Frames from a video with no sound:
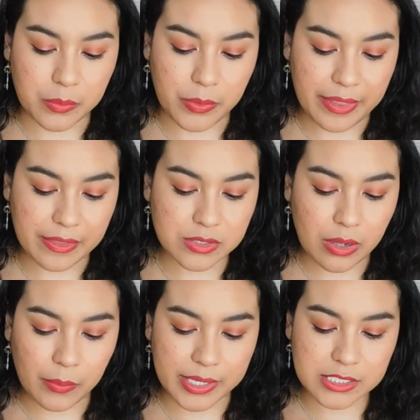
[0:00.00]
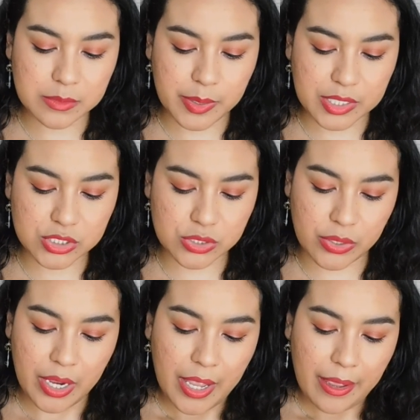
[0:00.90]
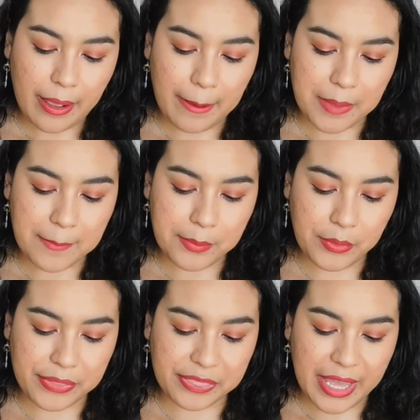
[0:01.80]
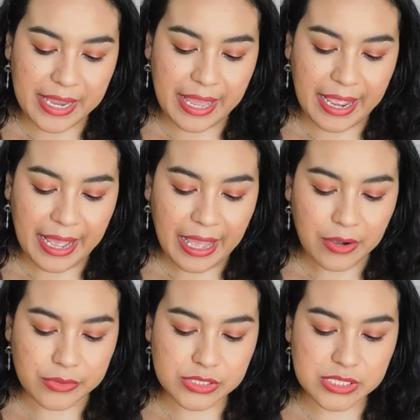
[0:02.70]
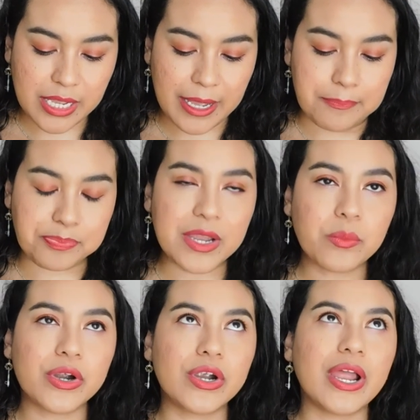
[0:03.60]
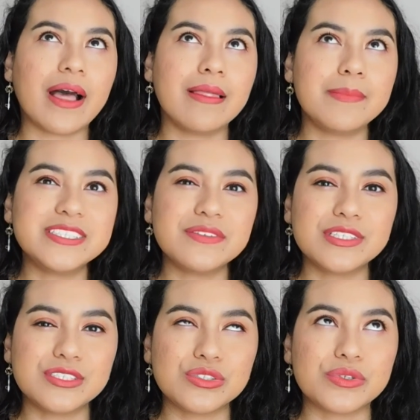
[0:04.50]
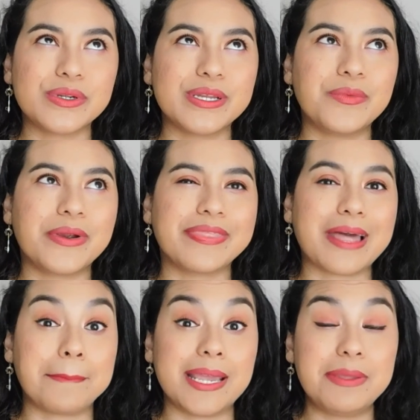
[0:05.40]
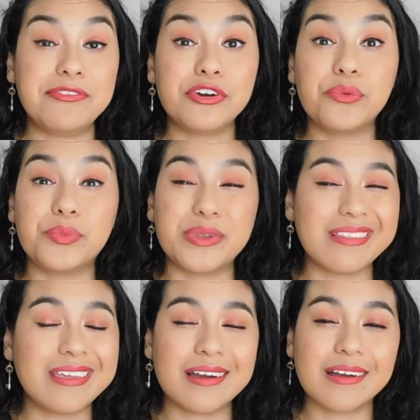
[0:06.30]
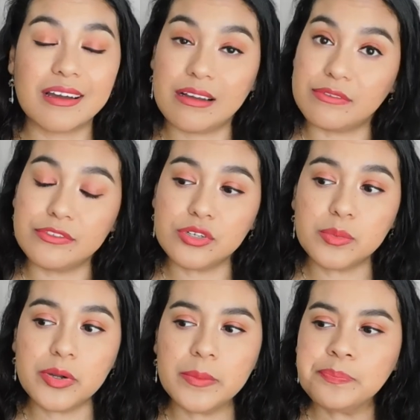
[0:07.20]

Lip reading: with. So I wanted to make sure and point that out. There were elements of the story that made me feel really uncomfortable,